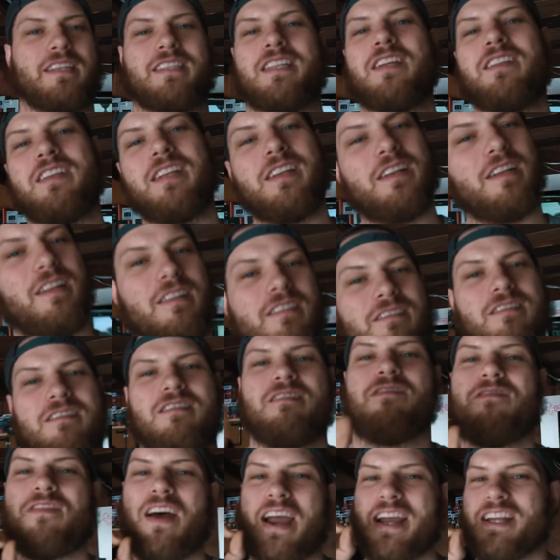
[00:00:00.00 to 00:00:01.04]
Still need to
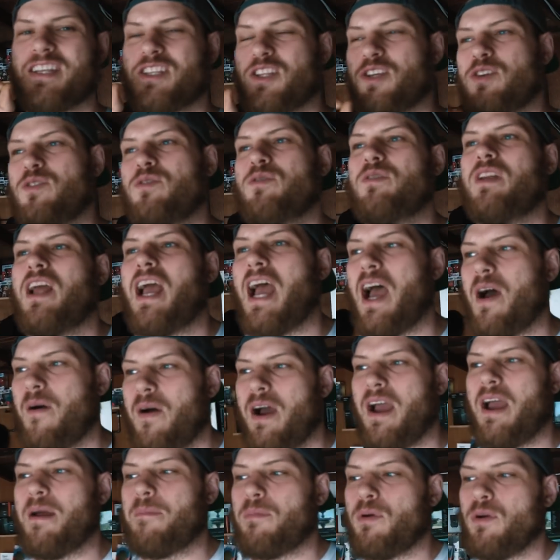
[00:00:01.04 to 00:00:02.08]
fine tune how
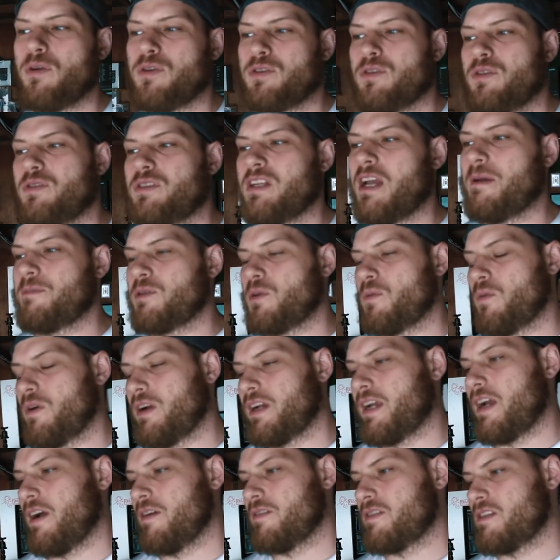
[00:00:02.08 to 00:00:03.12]
I approach those types of
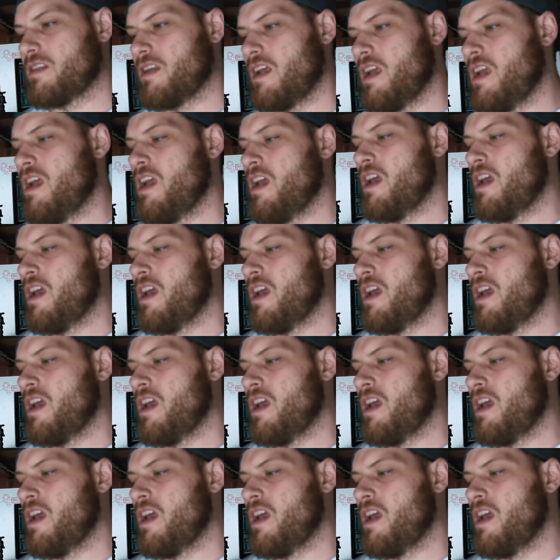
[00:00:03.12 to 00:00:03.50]
workouts.